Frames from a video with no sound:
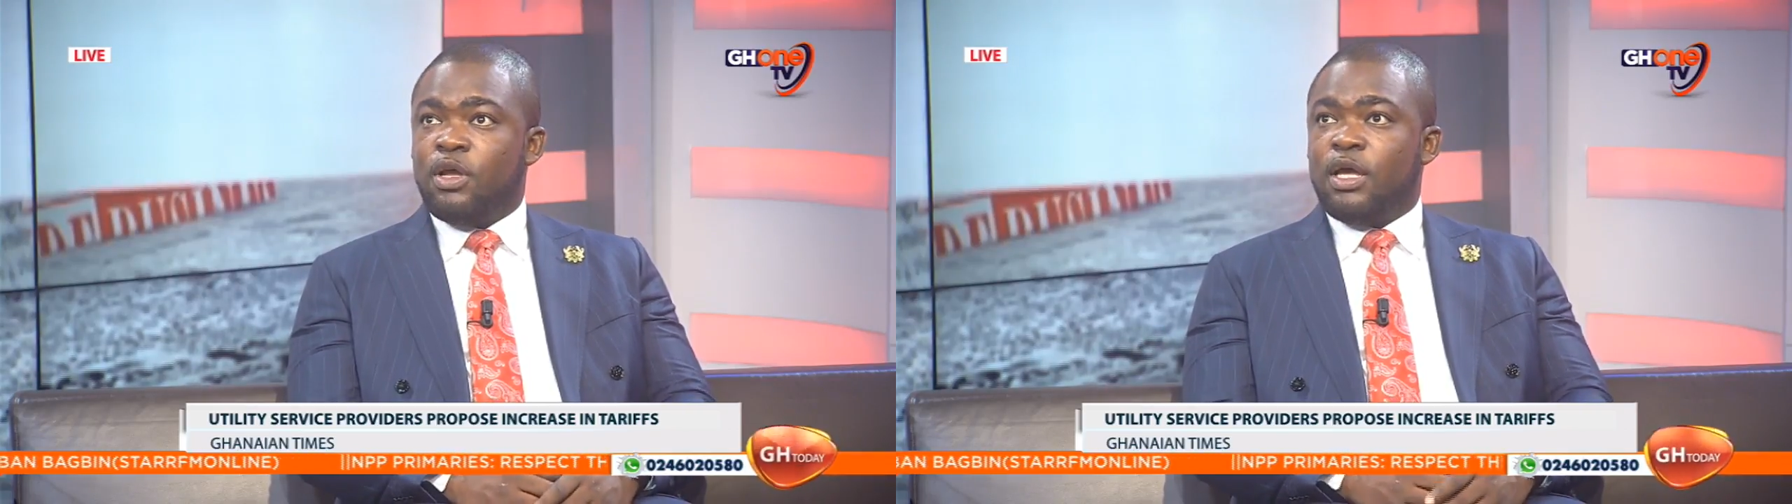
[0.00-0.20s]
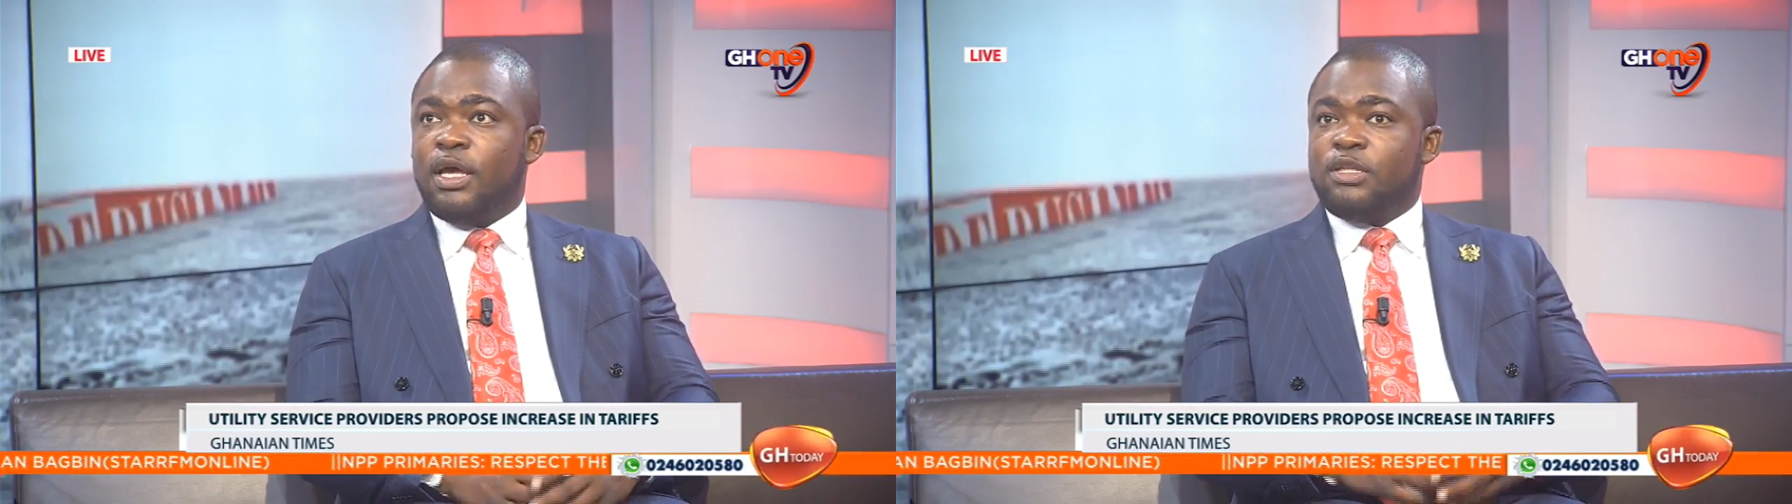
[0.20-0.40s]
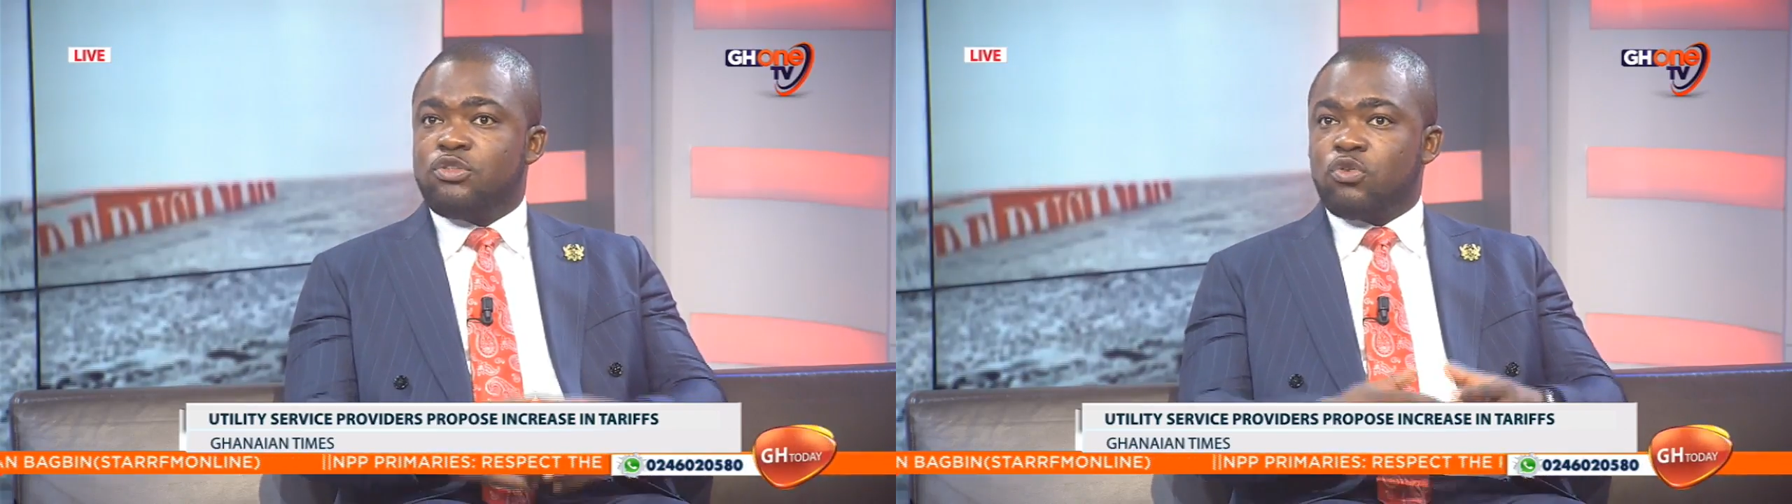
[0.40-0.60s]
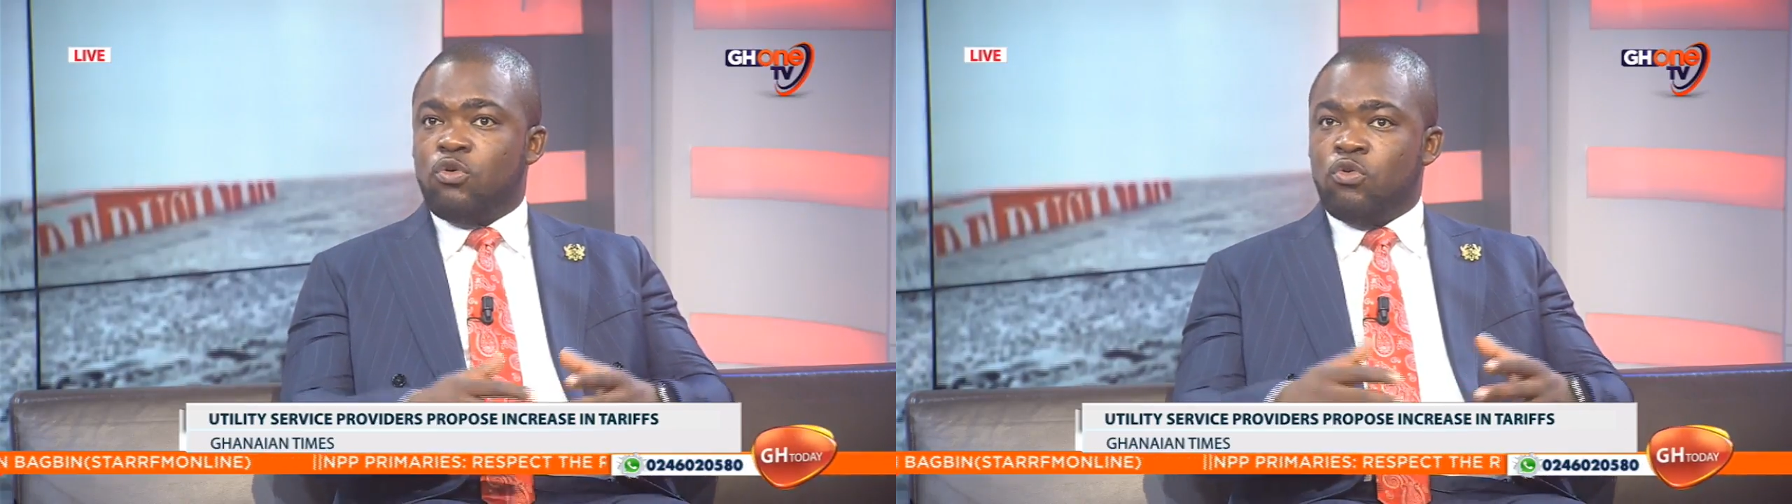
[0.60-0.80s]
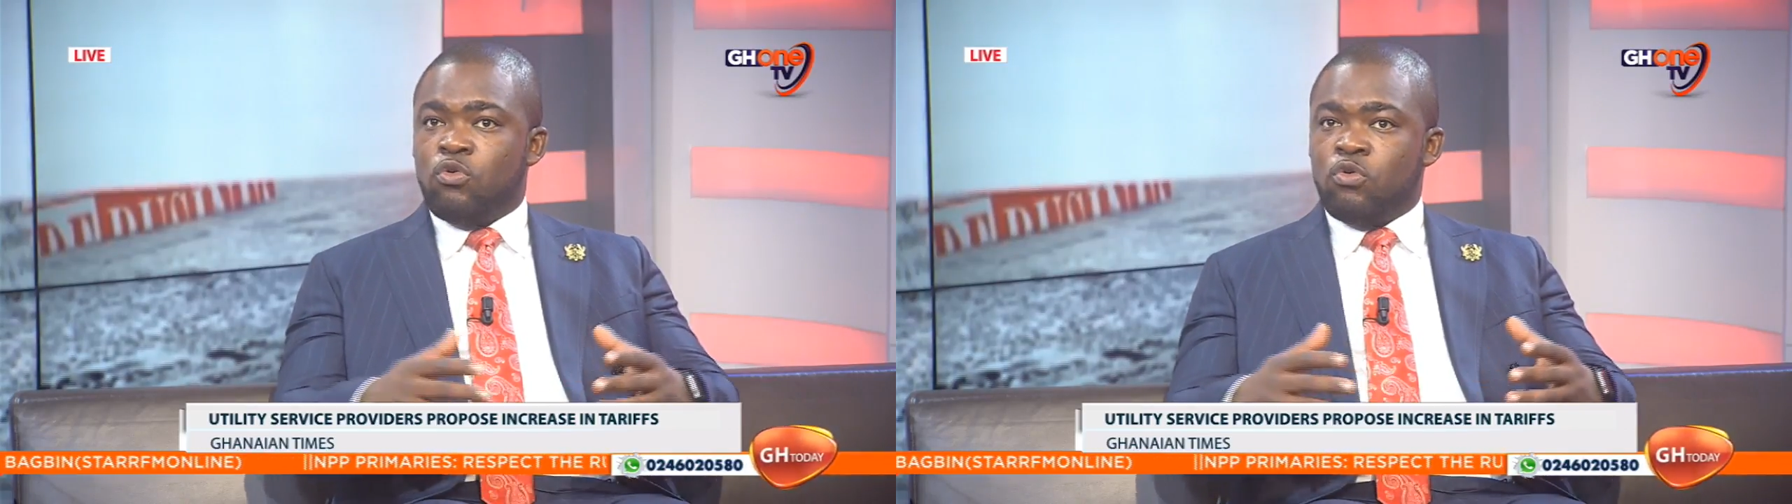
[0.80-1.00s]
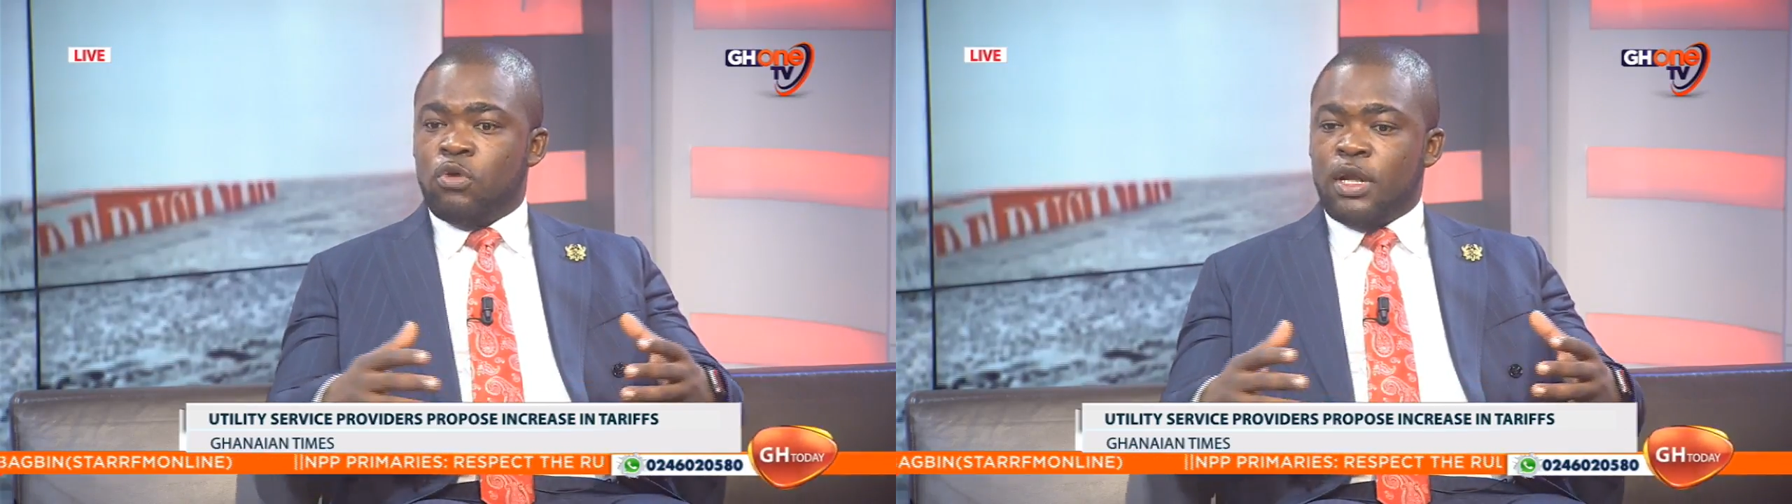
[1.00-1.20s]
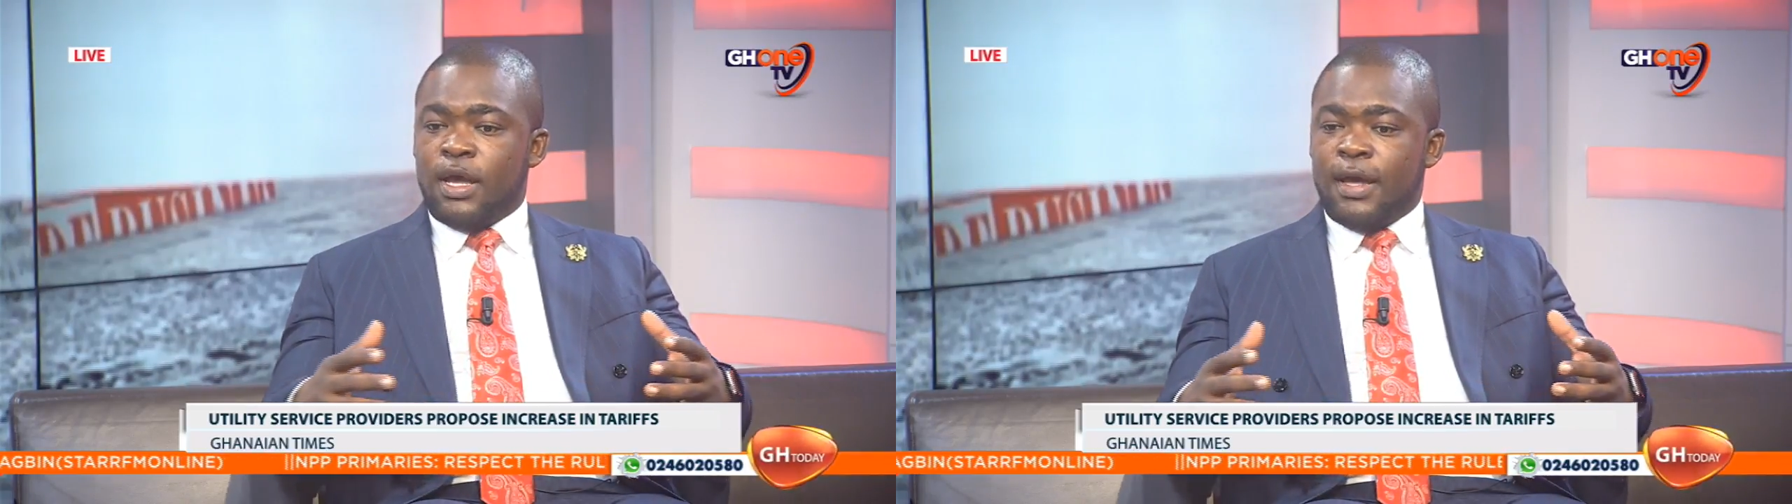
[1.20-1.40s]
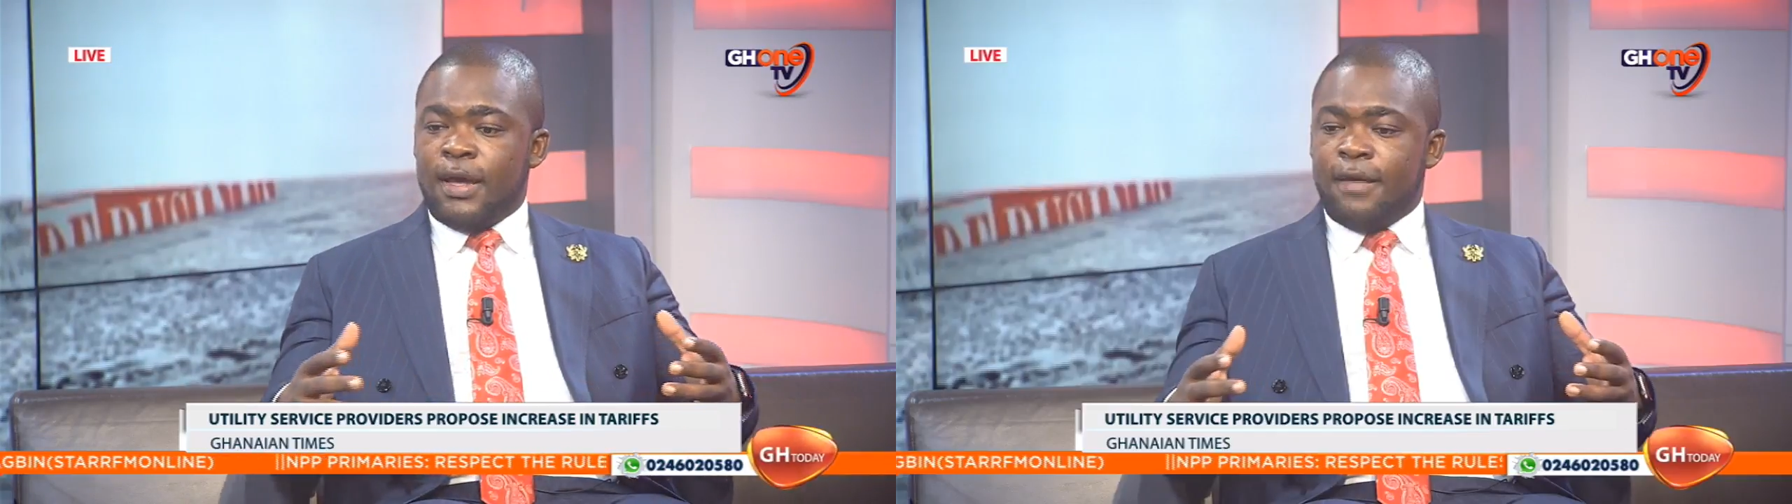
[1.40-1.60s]
its own
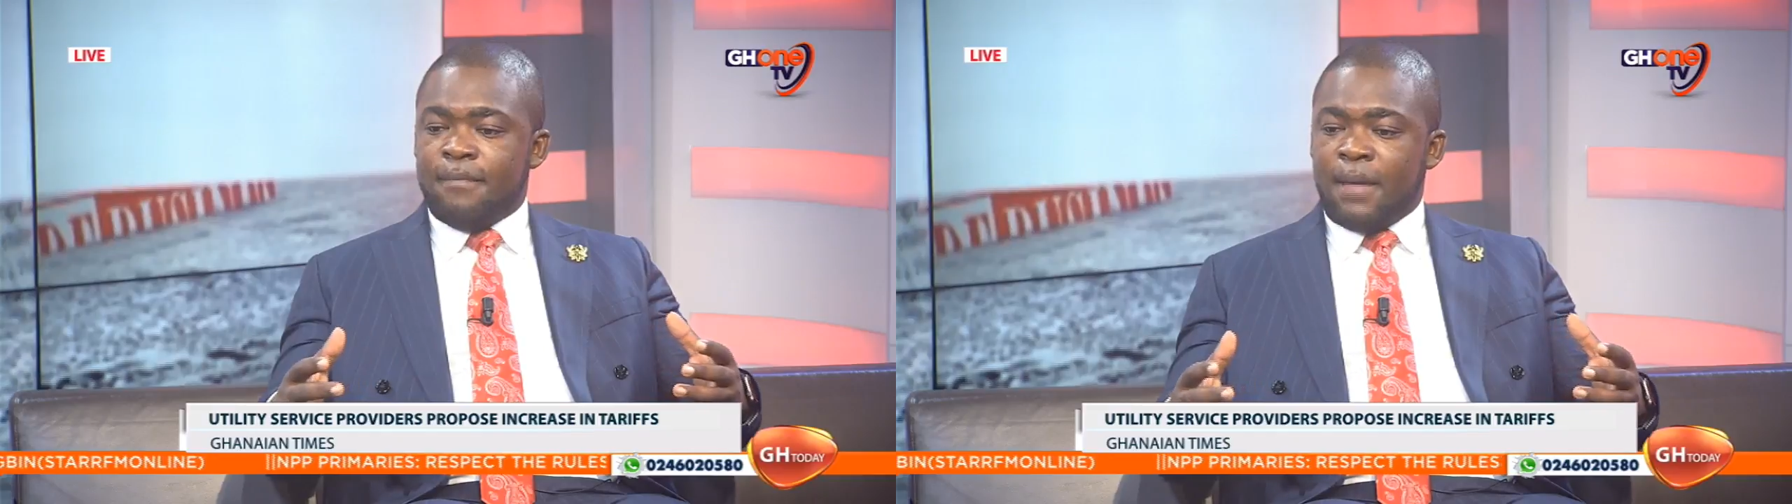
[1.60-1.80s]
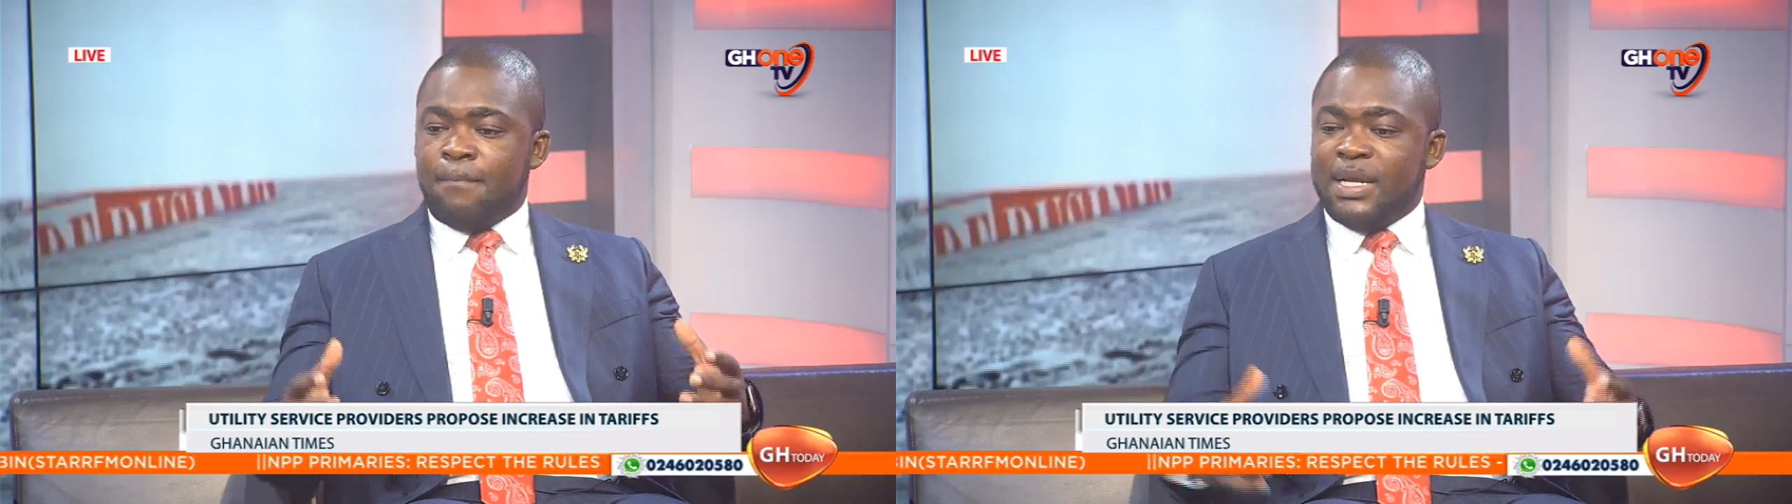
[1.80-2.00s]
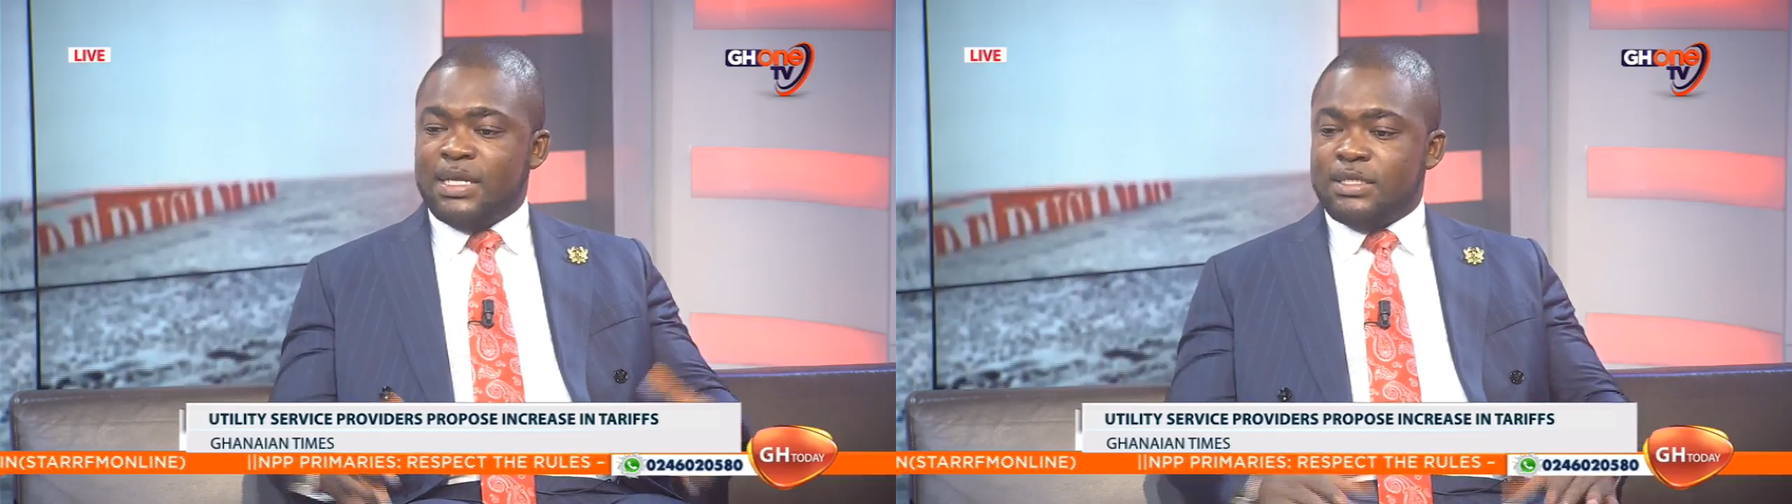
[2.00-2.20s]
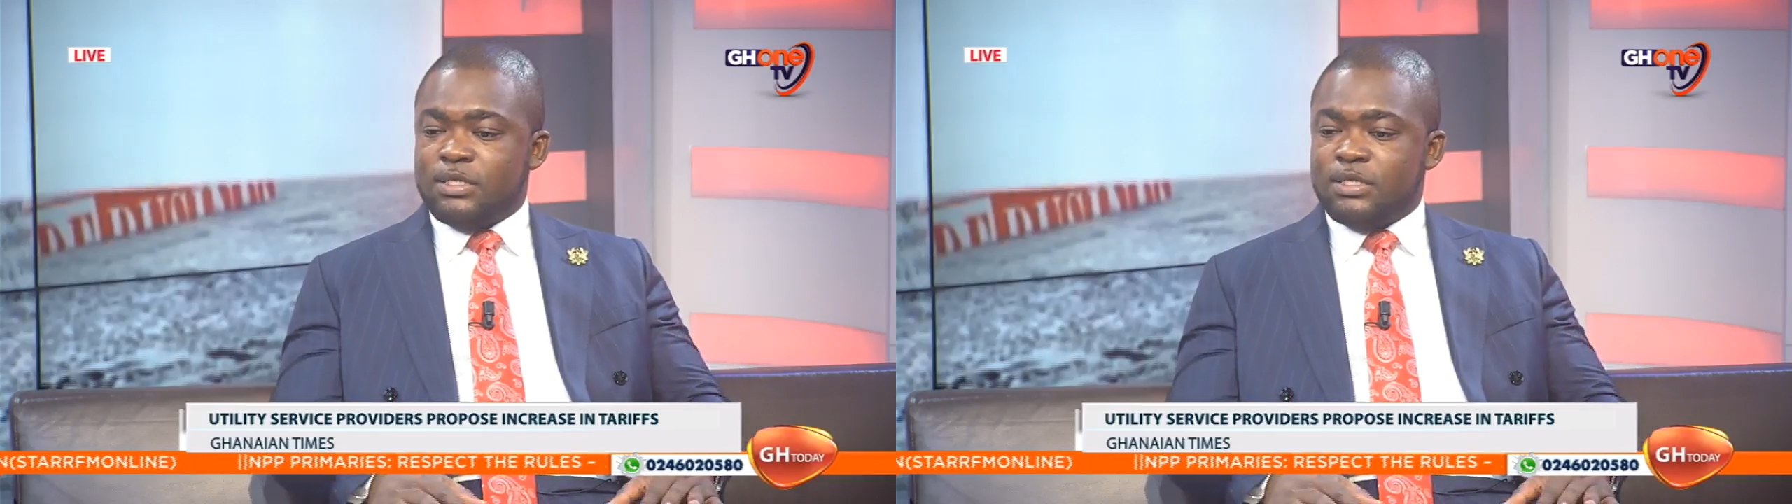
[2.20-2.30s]
ability